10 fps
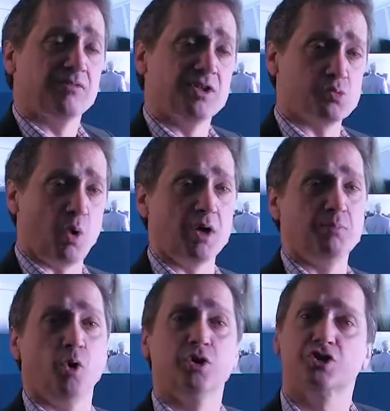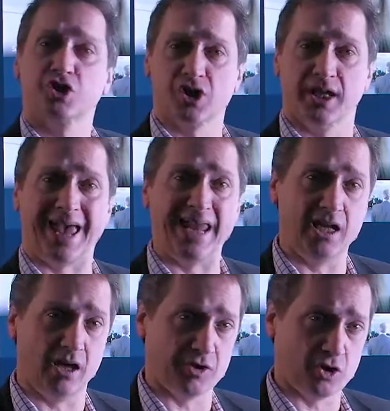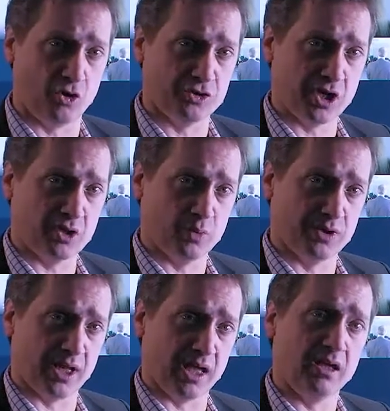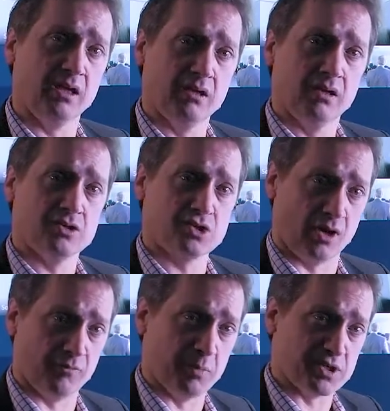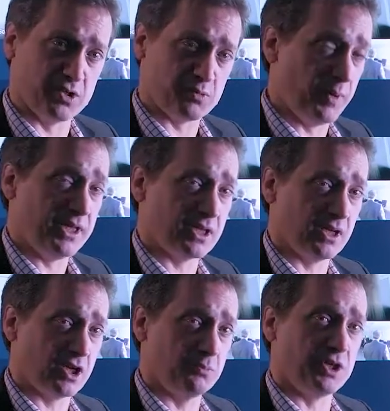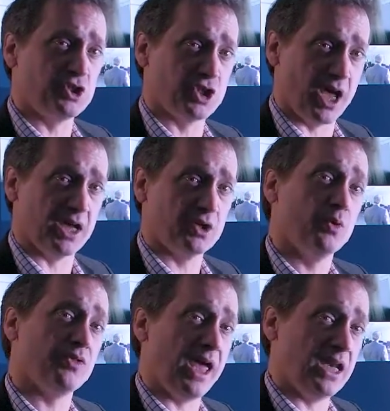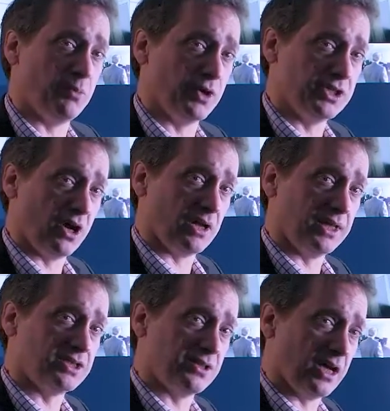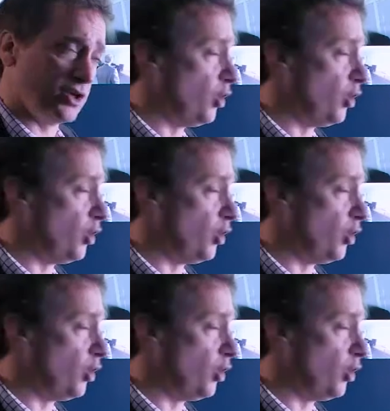This whiteboard, just like any other content within a Skype for Business meeting, can be shared with anybody dialed into that